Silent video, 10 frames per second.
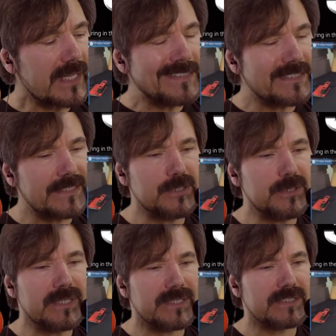is that you
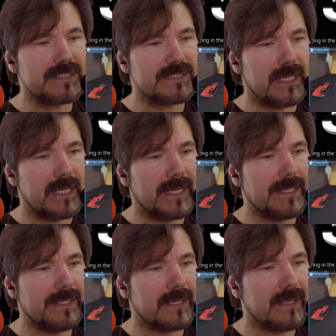can
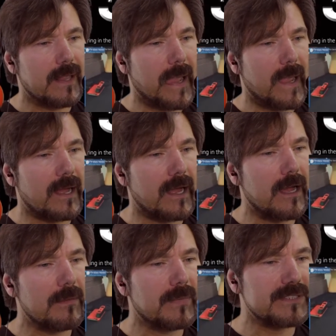assign
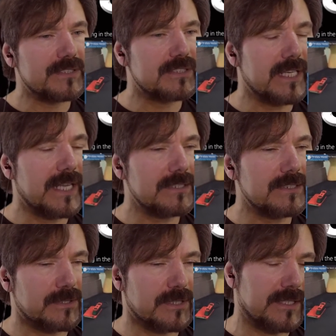how much
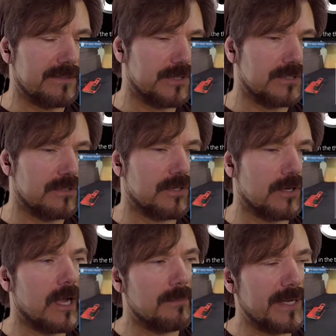texture coverage over
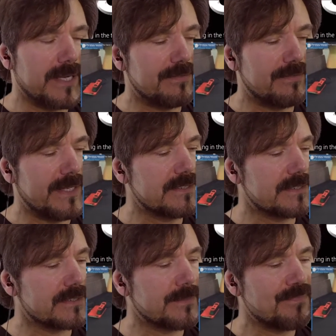how many
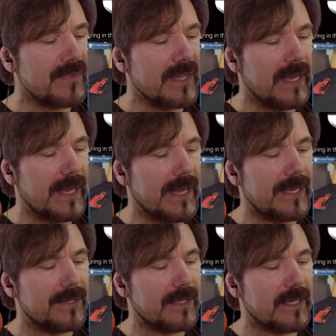faces.
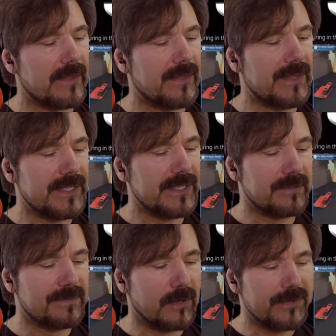And the
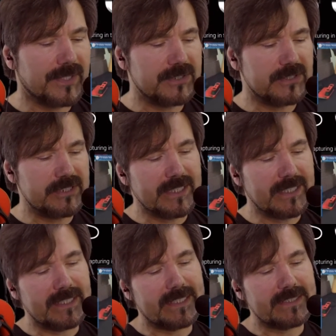default that you're seeing
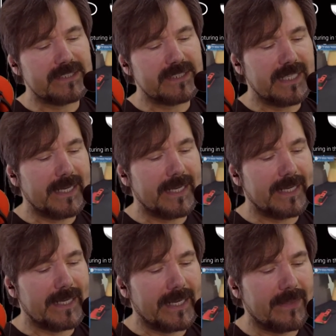in the
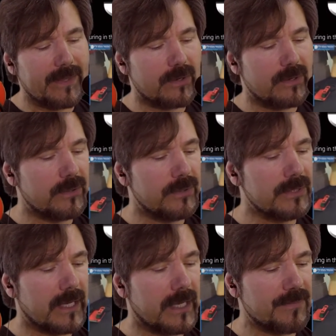SDK and their
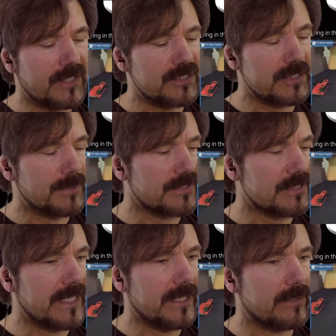own occipital
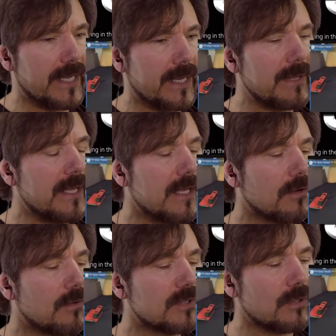scanner app
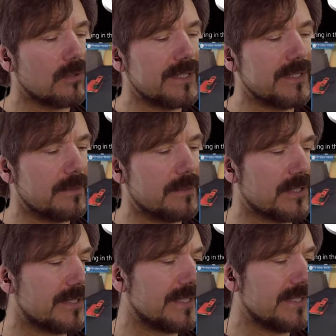was only the
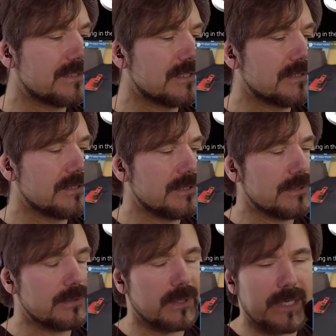ability to
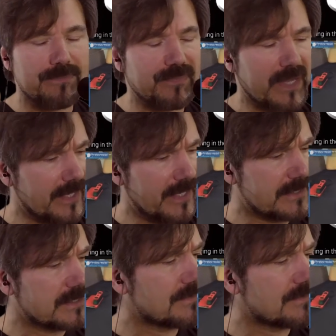do, I think it's